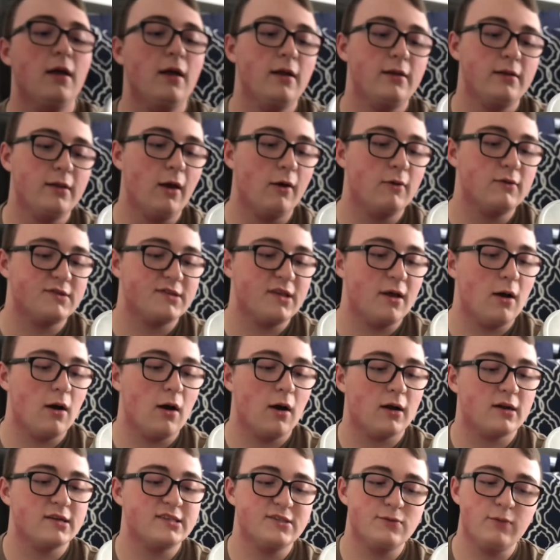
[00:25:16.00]
Notes
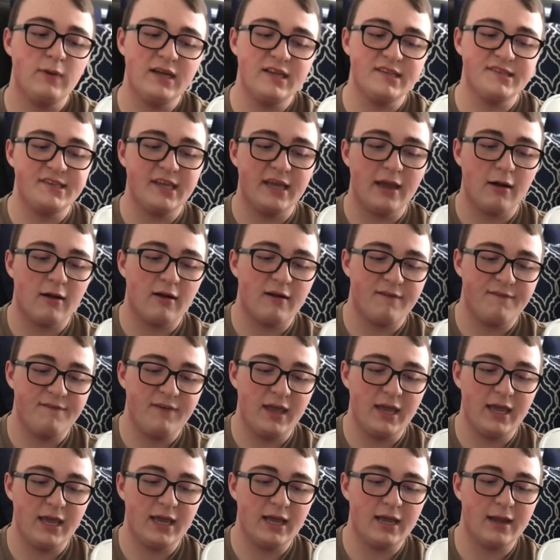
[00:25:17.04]
are Sweet Sierra
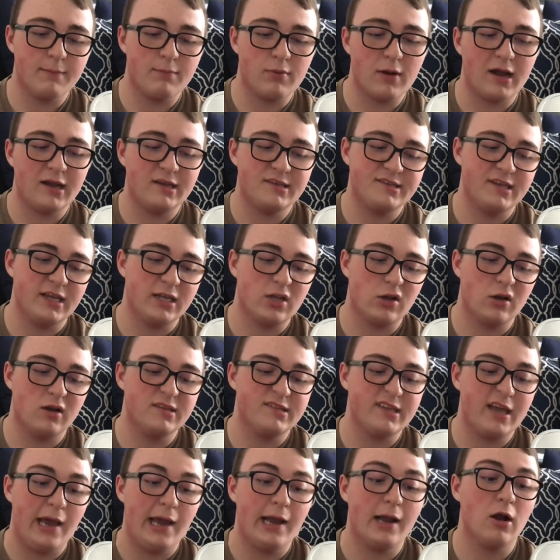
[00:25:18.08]
Fig, Bright Citrus,
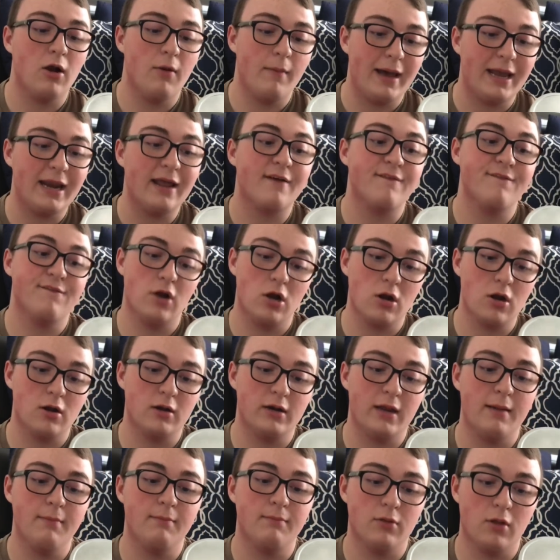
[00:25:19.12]
Aromatic Fern,
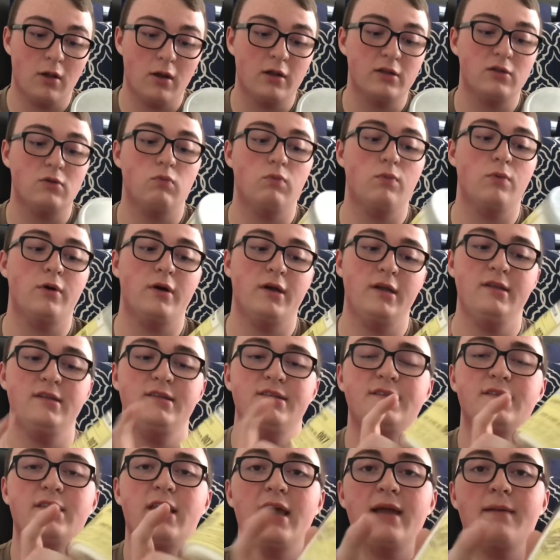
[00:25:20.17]
and Blonde
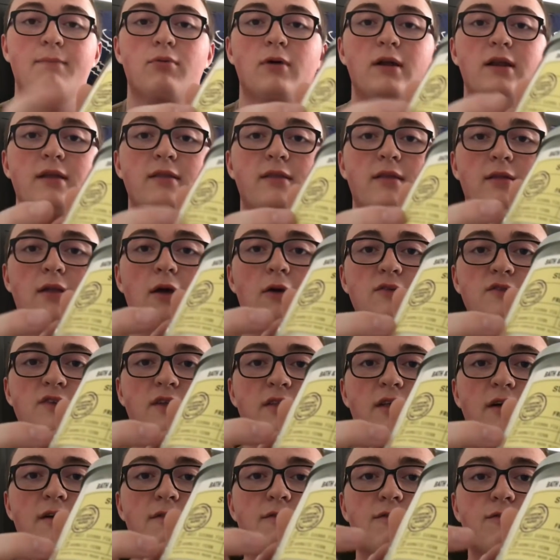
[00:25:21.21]
Woods. They printed the notes on
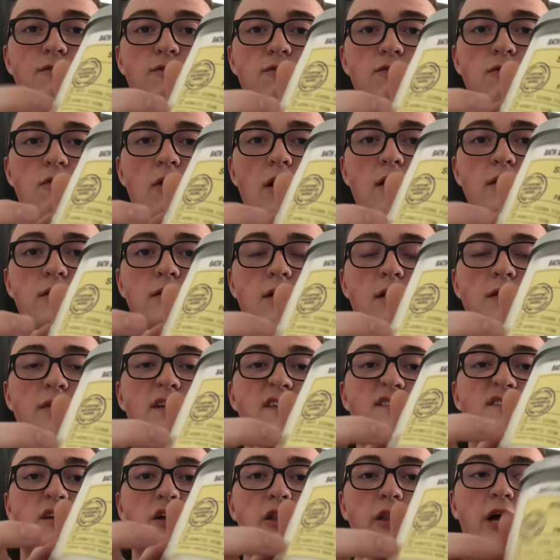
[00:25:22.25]
the front on
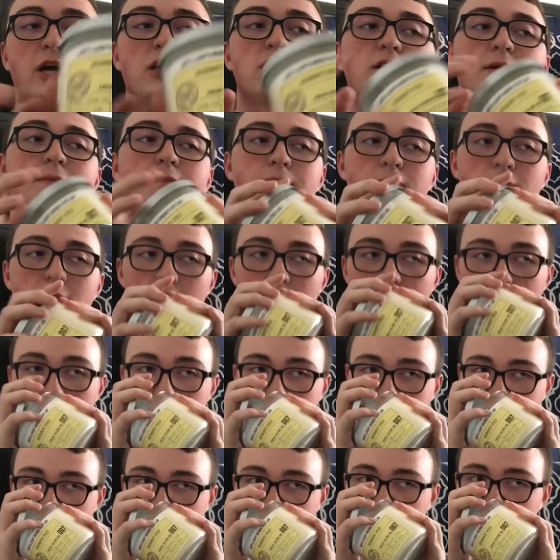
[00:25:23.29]
this collection.
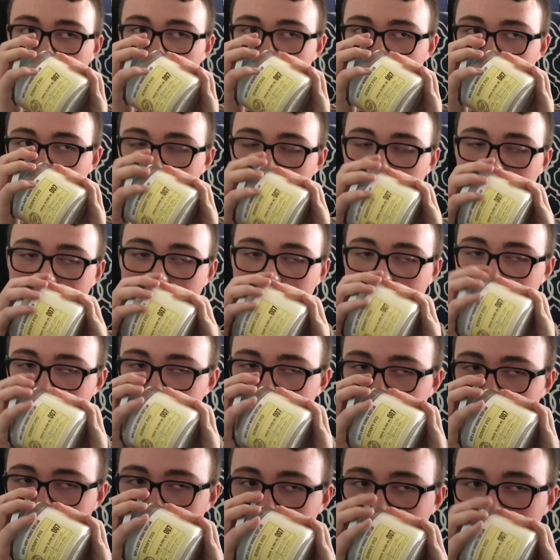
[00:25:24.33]
So,
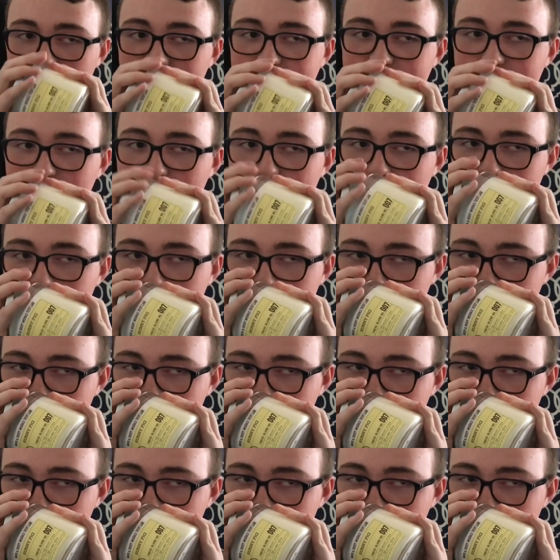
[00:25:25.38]
this one